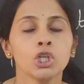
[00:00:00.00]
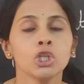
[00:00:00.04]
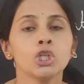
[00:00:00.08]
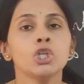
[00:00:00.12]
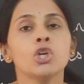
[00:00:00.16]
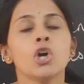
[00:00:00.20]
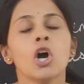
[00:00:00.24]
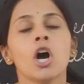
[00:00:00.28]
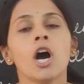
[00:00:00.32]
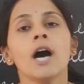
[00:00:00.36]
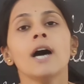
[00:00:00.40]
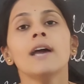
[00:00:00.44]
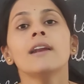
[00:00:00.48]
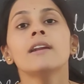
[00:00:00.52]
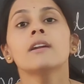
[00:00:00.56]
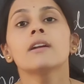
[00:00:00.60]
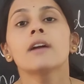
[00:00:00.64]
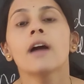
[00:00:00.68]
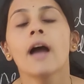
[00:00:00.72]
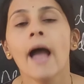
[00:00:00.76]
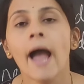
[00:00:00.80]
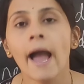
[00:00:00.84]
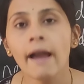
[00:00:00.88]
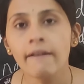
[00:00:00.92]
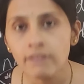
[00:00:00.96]
You are
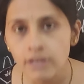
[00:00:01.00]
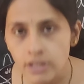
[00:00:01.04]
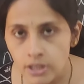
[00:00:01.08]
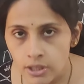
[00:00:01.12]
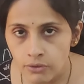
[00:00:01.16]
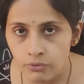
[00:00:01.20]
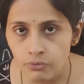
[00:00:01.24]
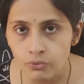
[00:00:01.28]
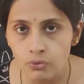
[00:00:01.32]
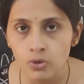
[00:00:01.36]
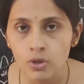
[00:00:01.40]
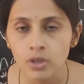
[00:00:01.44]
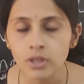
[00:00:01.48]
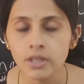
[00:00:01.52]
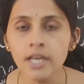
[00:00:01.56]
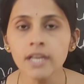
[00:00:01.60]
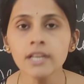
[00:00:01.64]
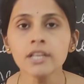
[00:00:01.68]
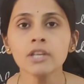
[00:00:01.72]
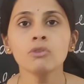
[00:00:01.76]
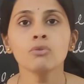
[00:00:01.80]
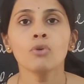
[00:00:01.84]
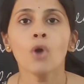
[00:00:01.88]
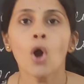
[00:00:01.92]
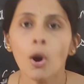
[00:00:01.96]
having the food there,
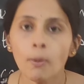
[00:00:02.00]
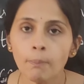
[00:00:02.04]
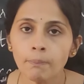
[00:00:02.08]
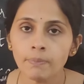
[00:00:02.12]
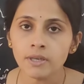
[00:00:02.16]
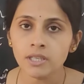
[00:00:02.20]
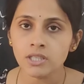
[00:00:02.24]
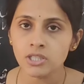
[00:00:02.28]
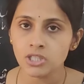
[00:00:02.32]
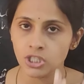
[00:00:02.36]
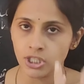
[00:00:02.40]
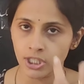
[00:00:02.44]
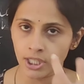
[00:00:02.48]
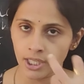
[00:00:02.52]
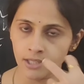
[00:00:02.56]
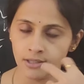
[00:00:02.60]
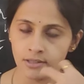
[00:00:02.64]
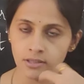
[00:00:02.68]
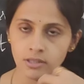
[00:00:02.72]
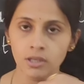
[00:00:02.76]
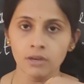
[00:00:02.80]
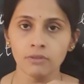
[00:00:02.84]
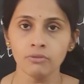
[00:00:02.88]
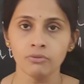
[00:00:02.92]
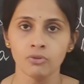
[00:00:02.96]
you have
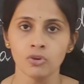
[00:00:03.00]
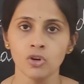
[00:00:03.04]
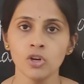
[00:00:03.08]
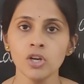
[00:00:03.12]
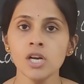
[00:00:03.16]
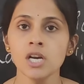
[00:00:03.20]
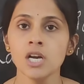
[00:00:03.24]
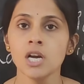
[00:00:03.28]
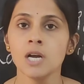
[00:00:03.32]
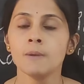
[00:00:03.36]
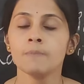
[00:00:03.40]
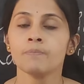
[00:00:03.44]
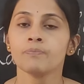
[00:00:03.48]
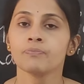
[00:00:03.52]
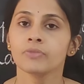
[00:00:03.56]
purchased the food,